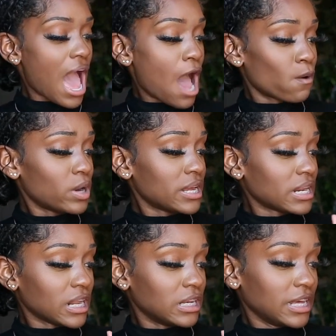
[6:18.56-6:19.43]
I
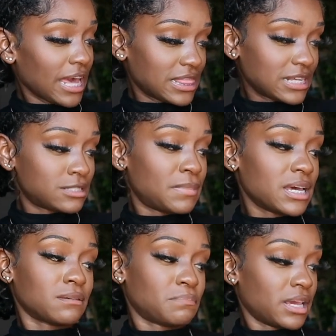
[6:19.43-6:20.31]
would look at this
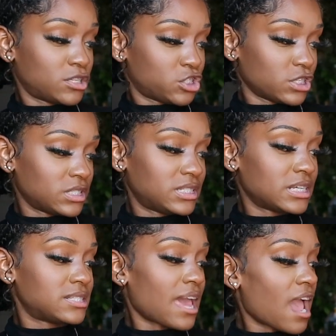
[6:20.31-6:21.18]
big picture. This
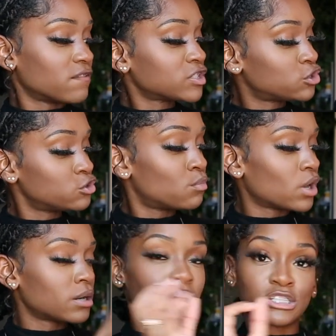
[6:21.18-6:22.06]
says the average
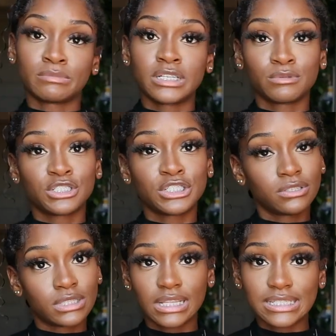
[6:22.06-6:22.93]
newborn measurements. We're just
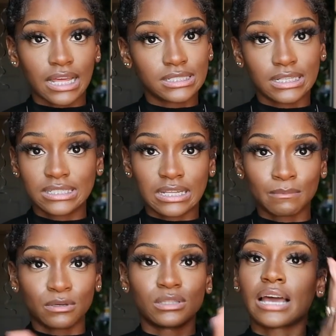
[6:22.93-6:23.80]
using this as an
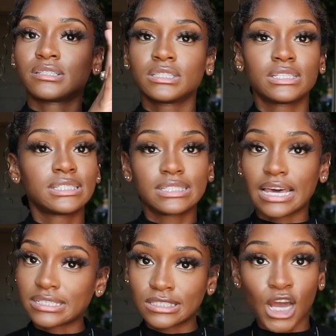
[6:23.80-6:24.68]
example. I took this
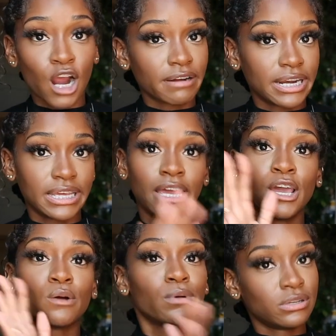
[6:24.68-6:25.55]
test already.
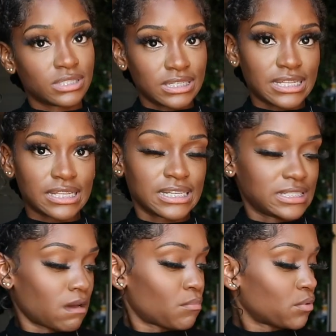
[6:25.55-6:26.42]
We're using this as an
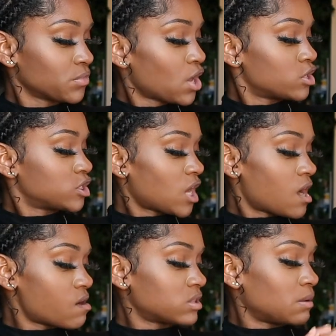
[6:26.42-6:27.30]
example.
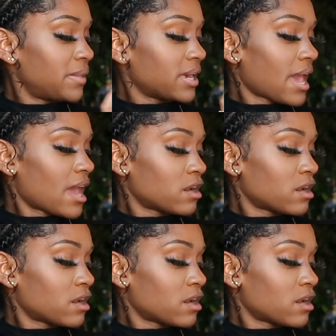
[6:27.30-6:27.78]
So the big